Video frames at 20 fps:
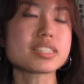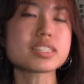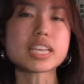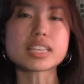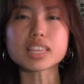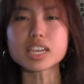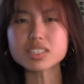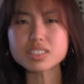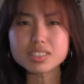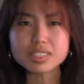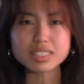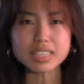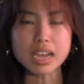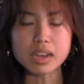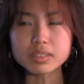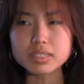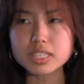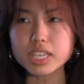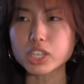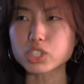like, that just
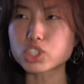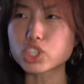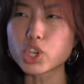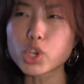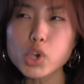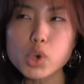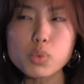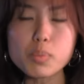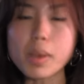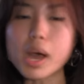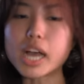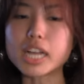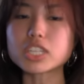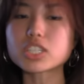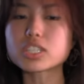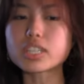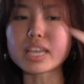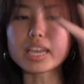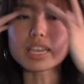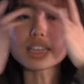sounds like too
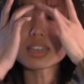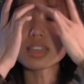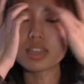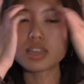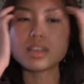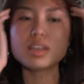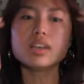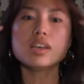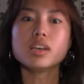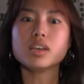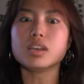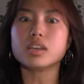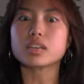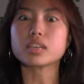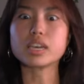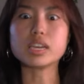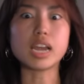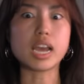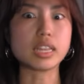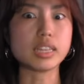much, like,
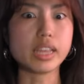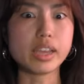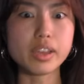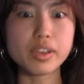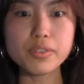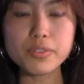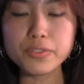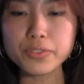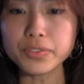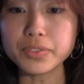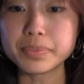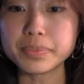can I live?